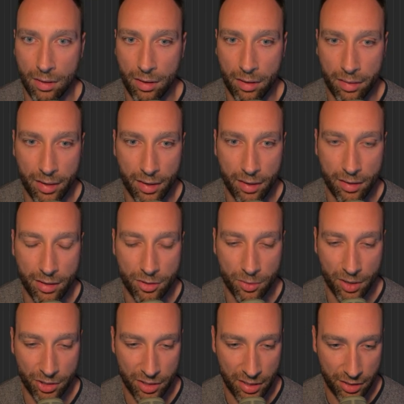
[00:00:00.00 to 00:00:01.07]
I think I need to
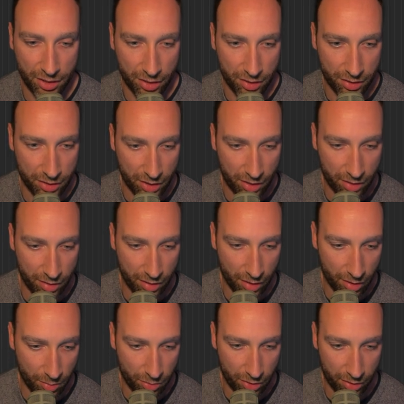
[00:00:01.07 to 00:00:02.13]
actually just turn
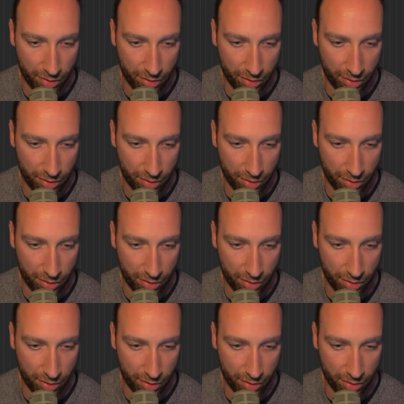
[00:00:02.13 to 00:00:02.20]
up